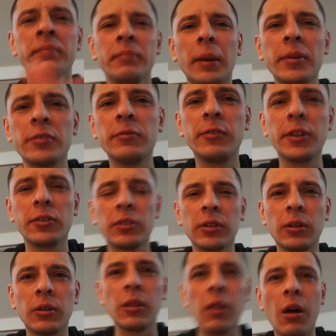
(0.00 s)
maybe this video is a
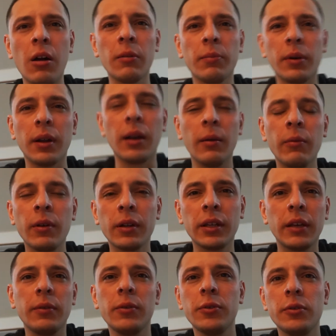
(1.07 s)
little long, but I want to
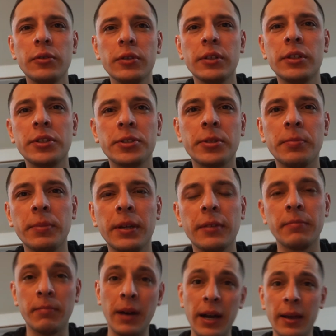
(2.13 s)
give you just the meat
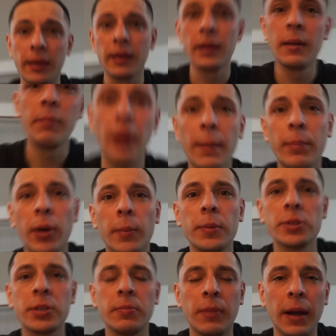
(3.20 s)
of my
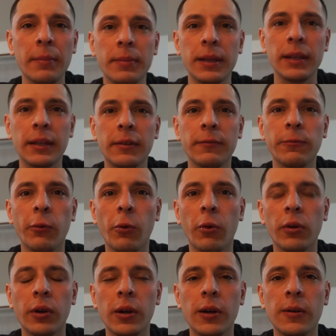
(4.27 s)
purpose and my meaning
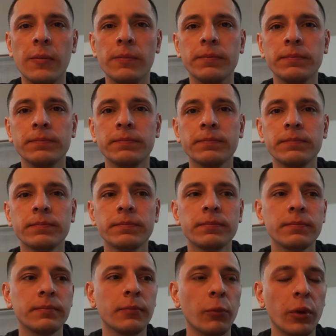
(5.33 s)
for
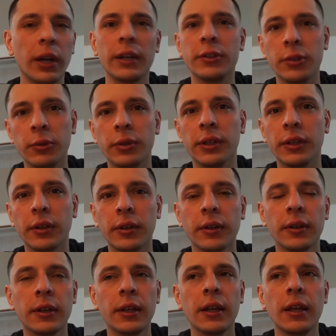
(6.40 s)
what I do here,
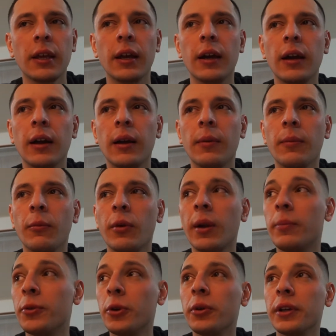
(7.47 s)
what
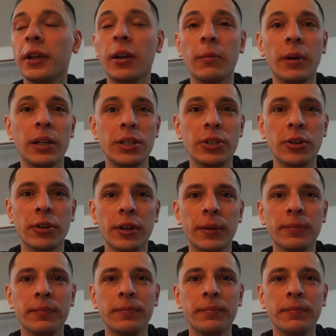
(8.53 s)
I'm doing here, my journey.